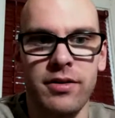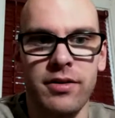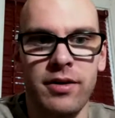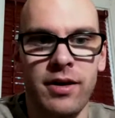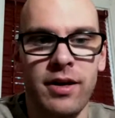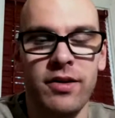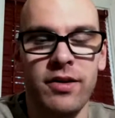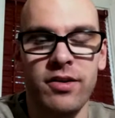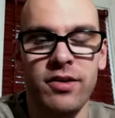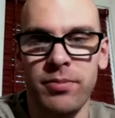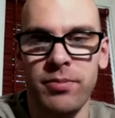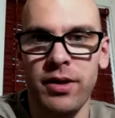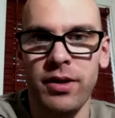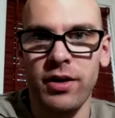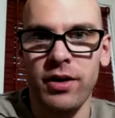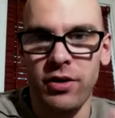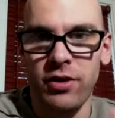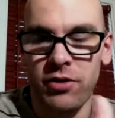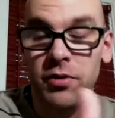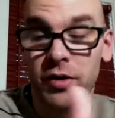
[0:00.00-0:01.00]
in its
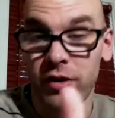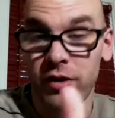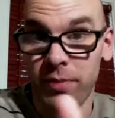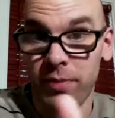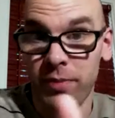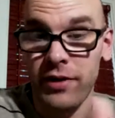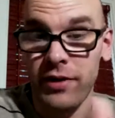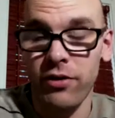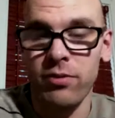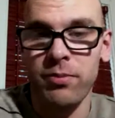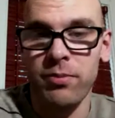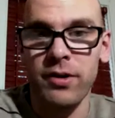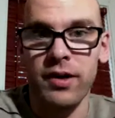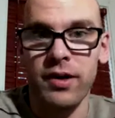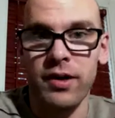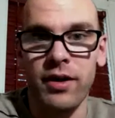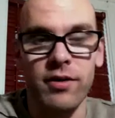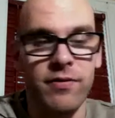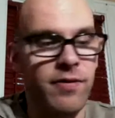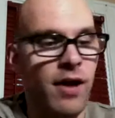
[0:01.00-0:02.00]
ability to explain those
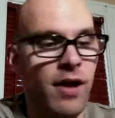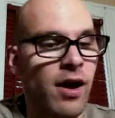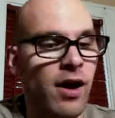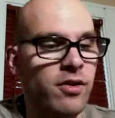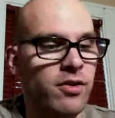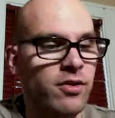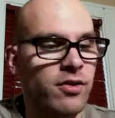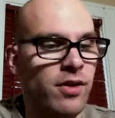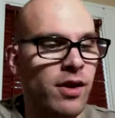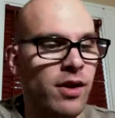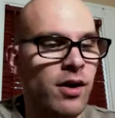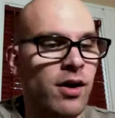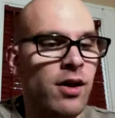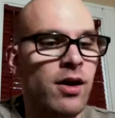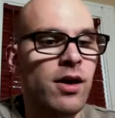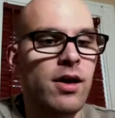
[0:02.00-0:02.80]
particular facts than